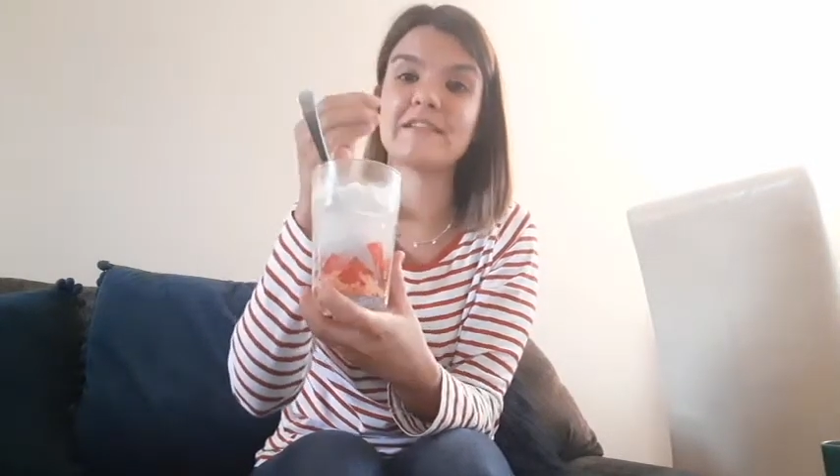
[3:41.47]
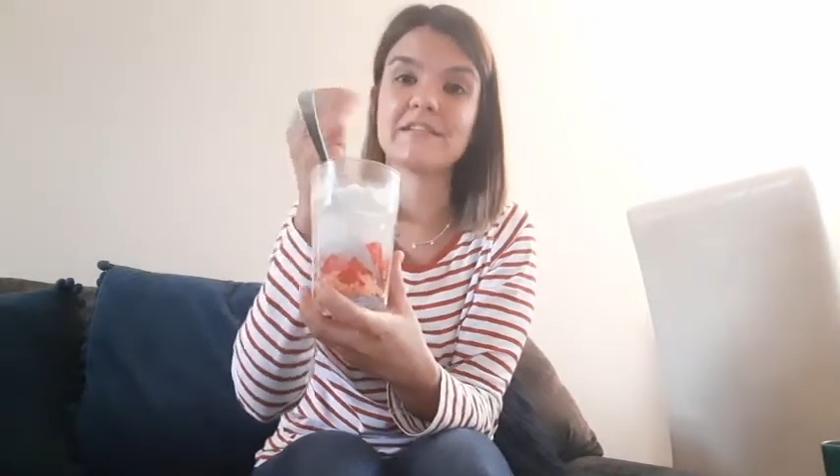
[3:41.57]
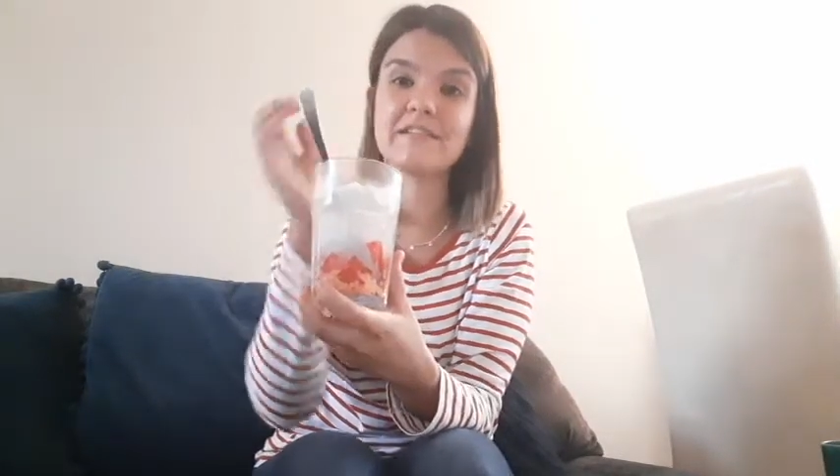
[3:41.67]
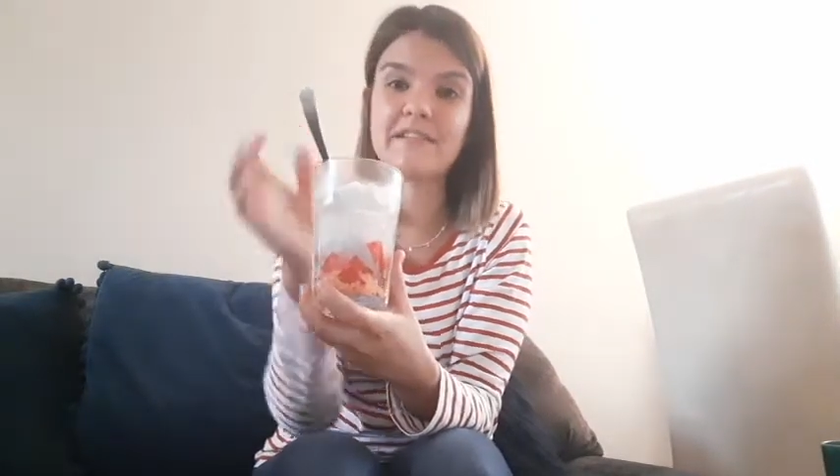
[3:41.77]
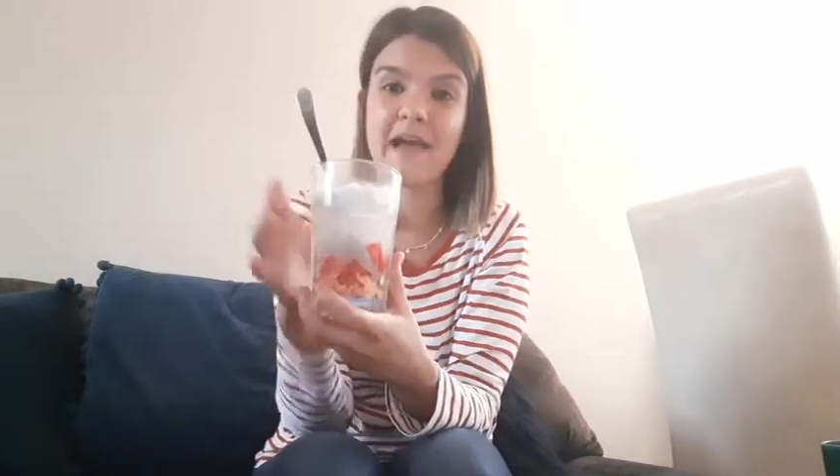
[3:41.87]

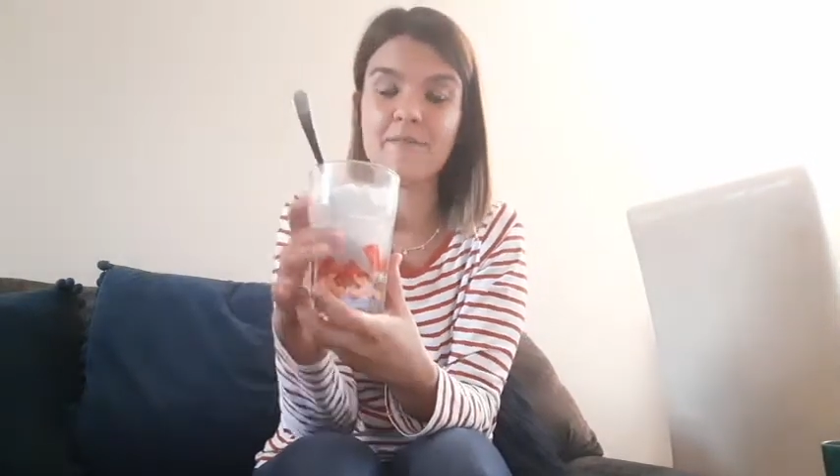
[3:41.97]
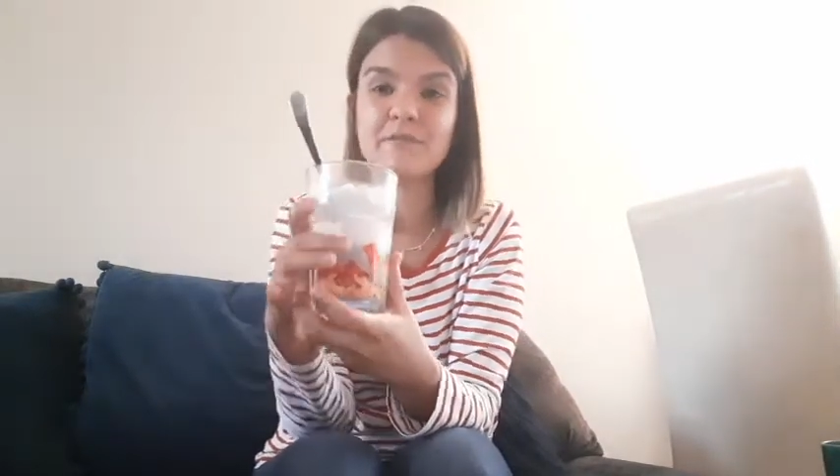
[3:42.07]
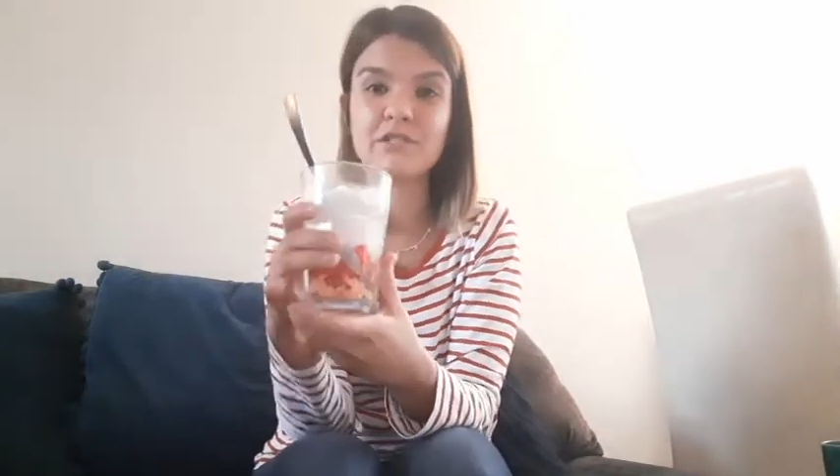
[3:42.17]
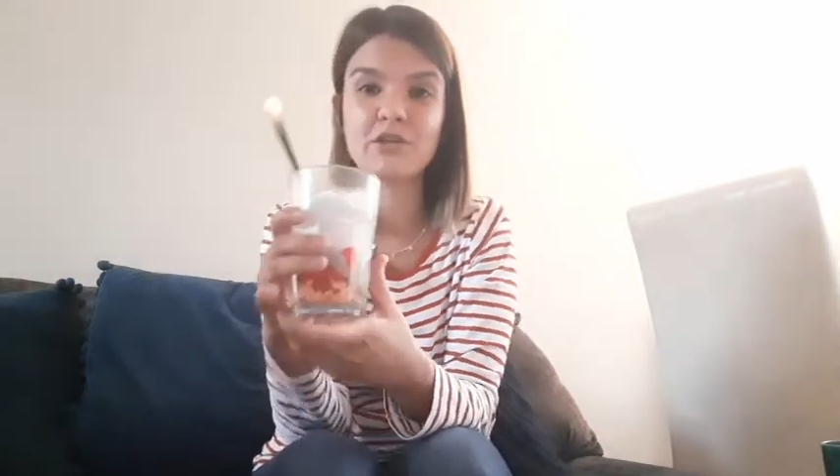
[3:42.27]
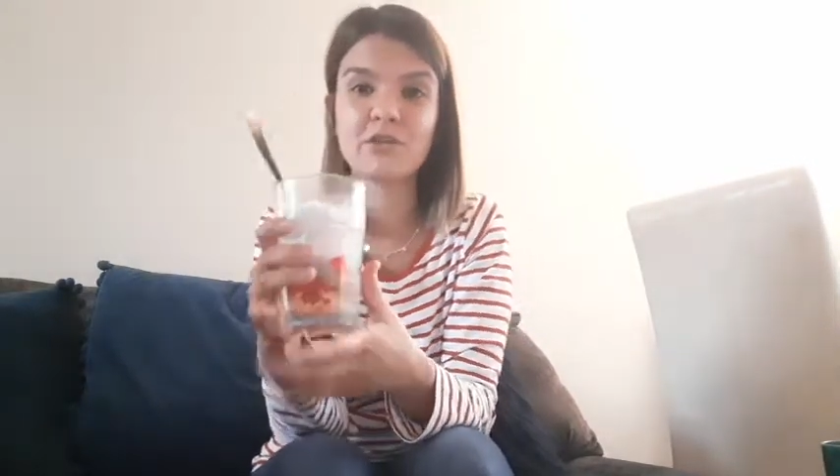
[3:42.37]
stems to
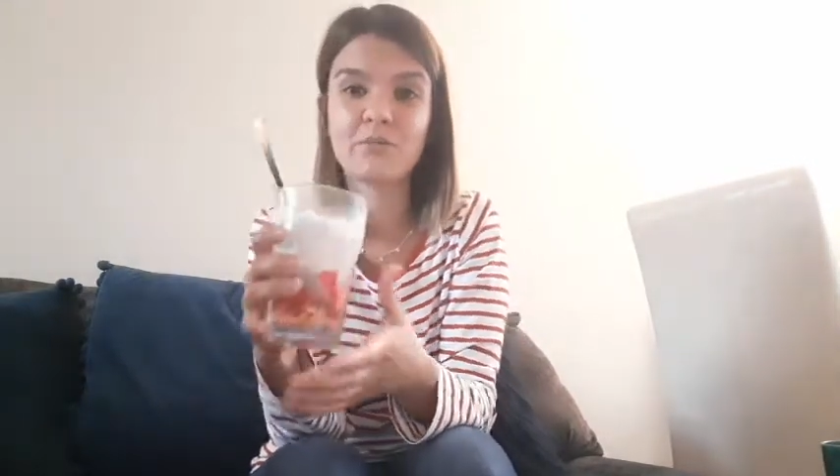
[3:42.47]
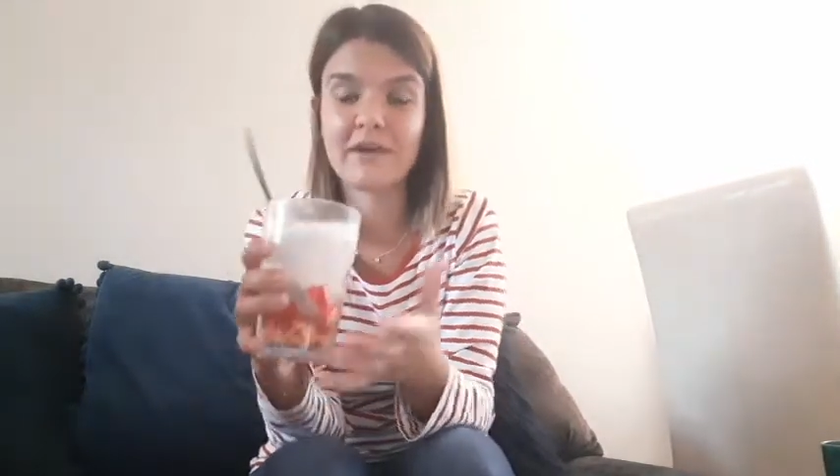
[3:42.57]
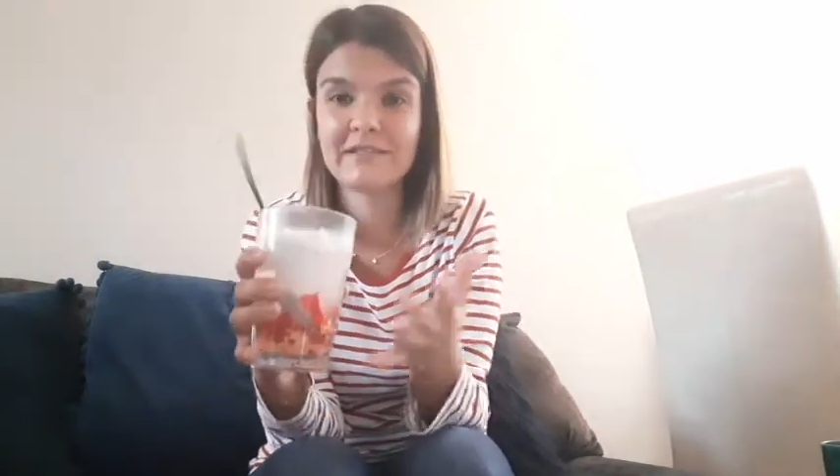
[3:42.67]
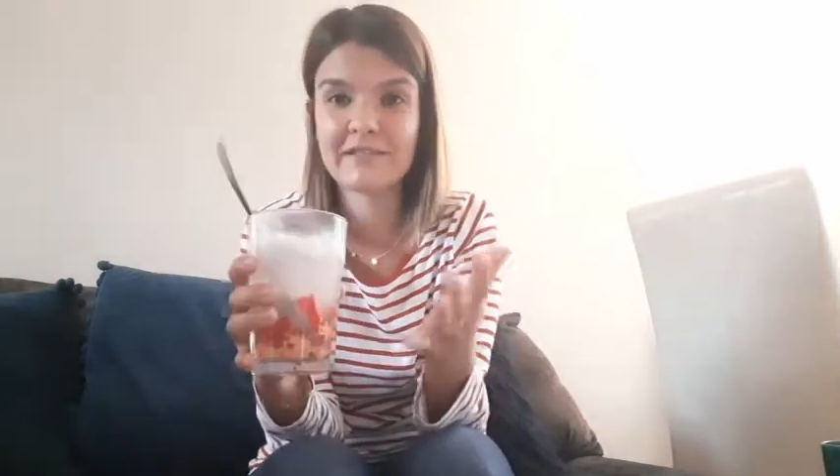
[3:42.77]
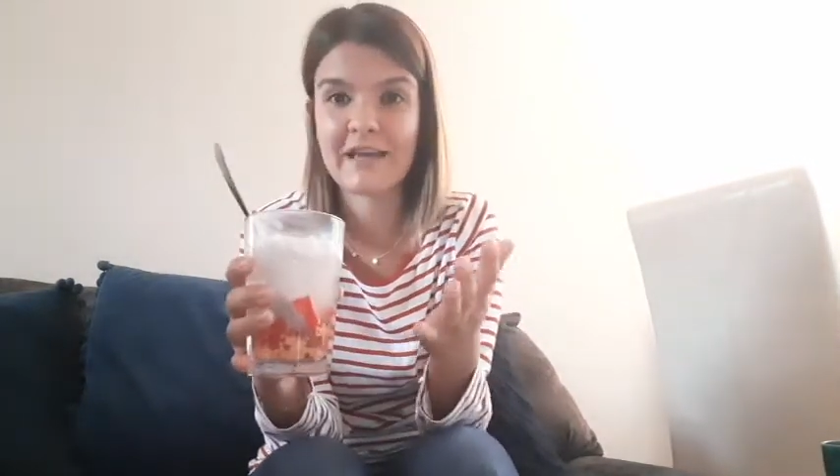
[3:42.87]
the
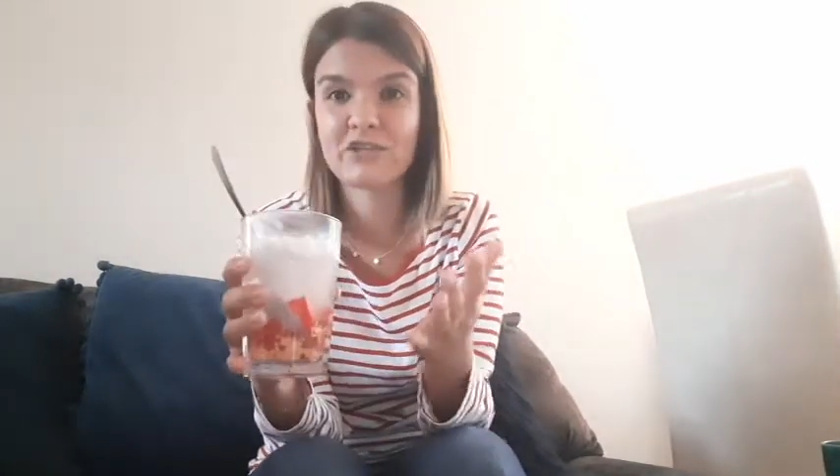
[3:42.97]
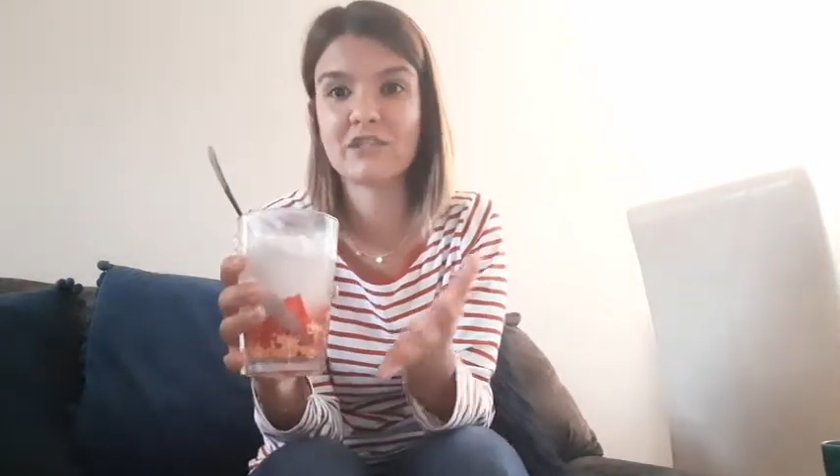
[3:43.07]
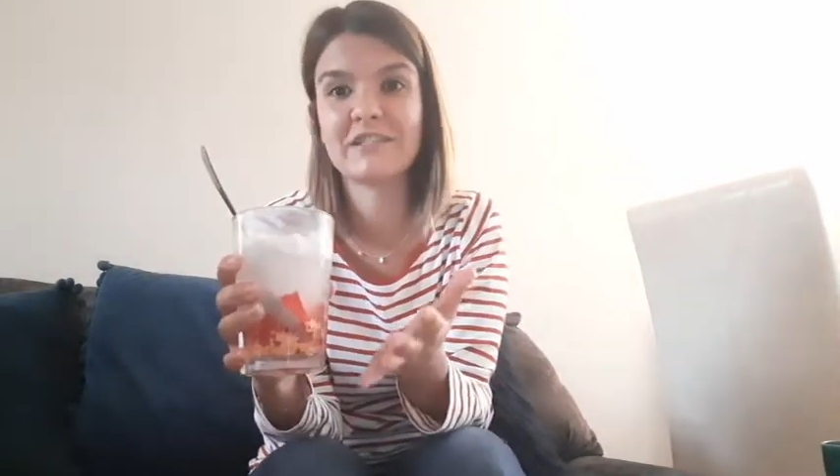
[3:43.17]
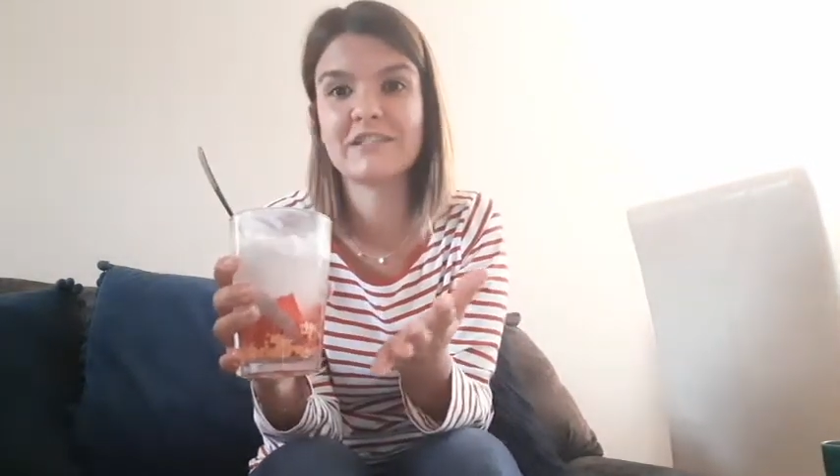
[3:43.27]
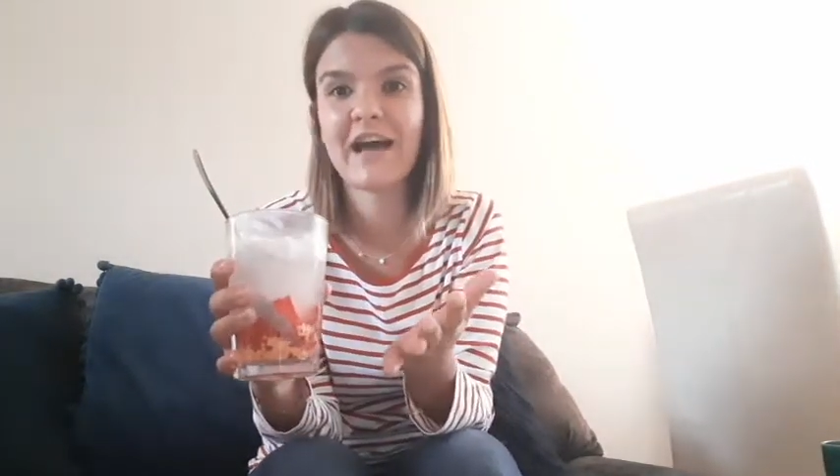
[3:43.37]
presentation
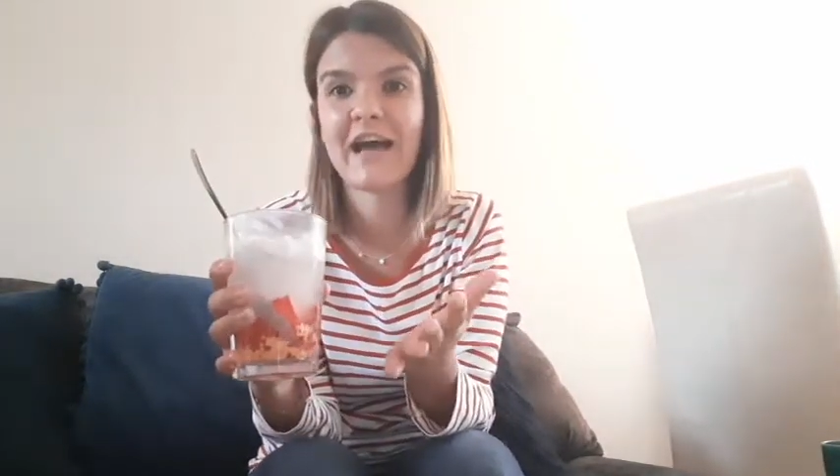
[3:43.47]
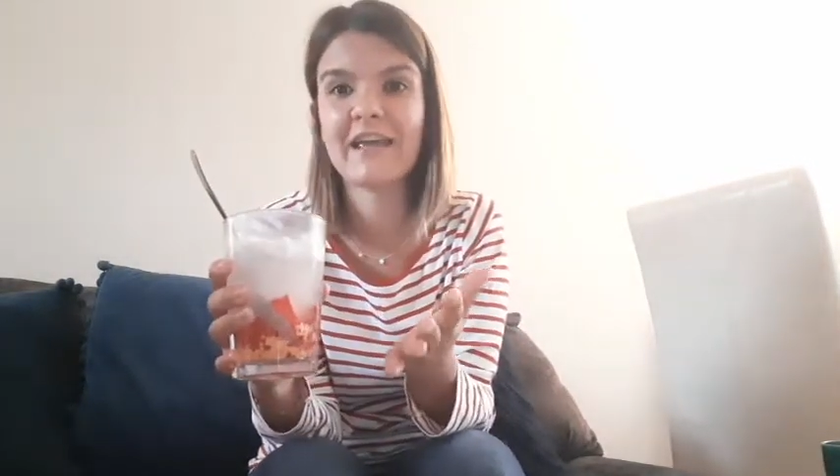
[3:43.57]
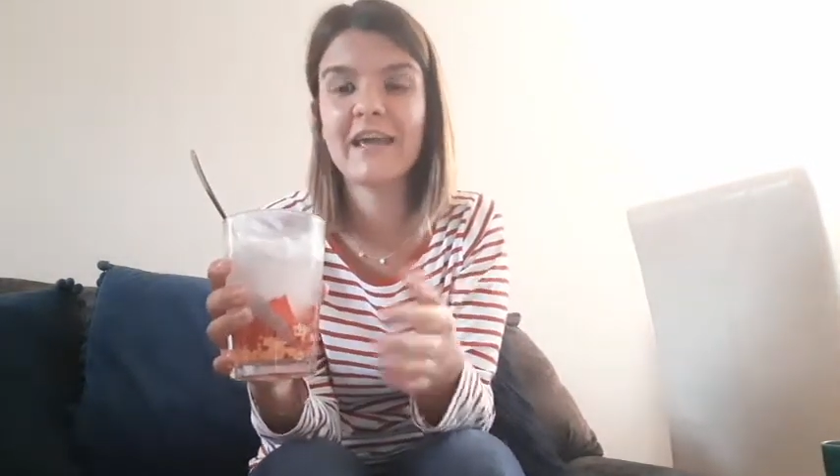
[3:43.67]
today